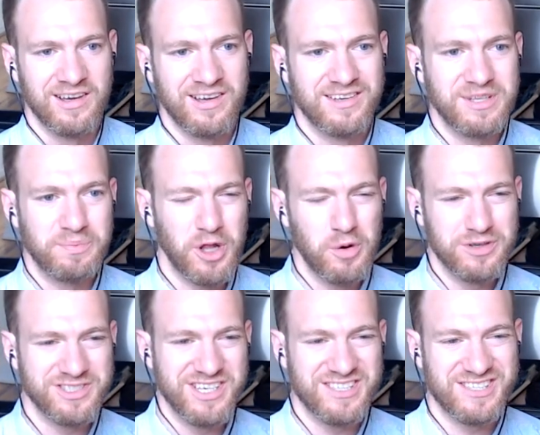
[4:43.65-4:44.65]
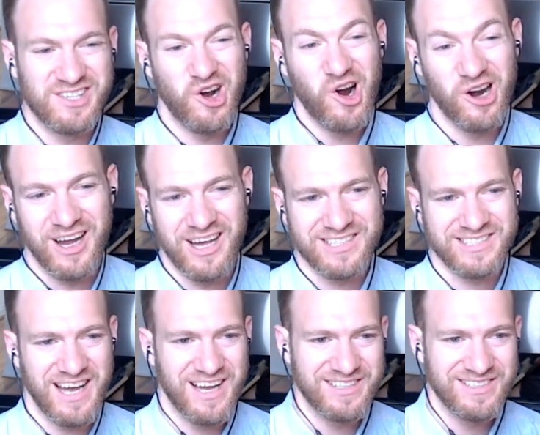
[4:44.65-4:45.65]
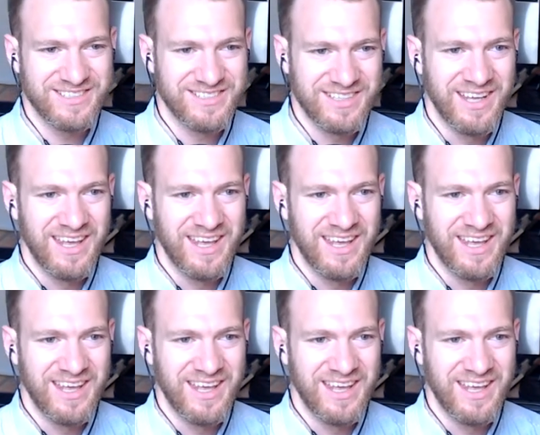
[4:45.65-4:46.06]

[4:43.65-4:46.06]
diplomacy is an art, not a science.